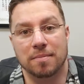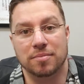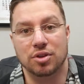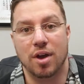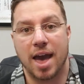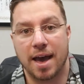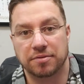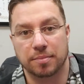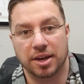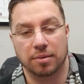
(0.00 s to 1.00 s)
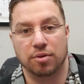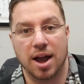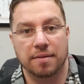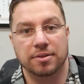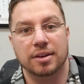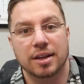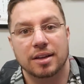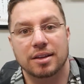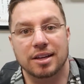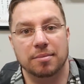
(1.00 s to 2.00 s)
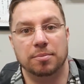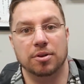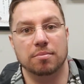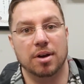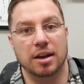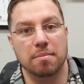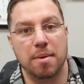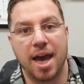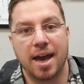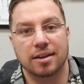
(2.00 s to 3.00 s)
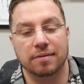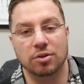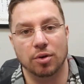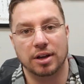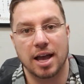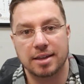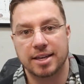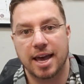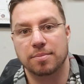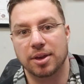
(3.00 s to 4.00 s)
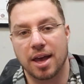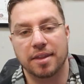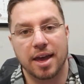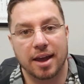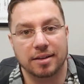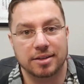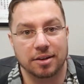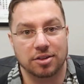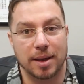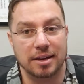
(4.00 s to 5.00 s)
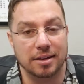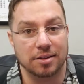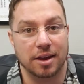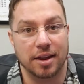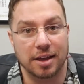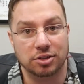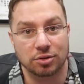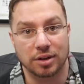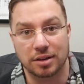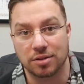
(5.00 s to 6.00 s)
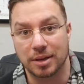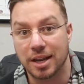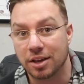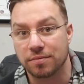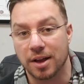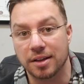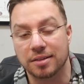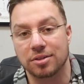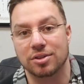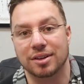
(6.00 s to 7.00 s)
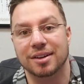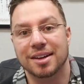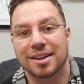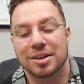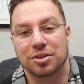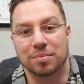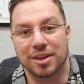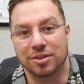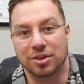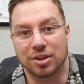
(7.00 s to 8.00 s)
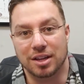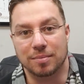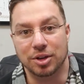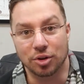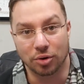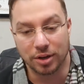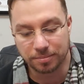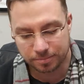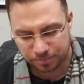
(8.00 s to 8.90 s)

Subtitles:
you have to make a profit. You need to be putting money back. If you want to contact me on that, I can tell you some ideas on that too, and some index funds and some things that you need to be doing,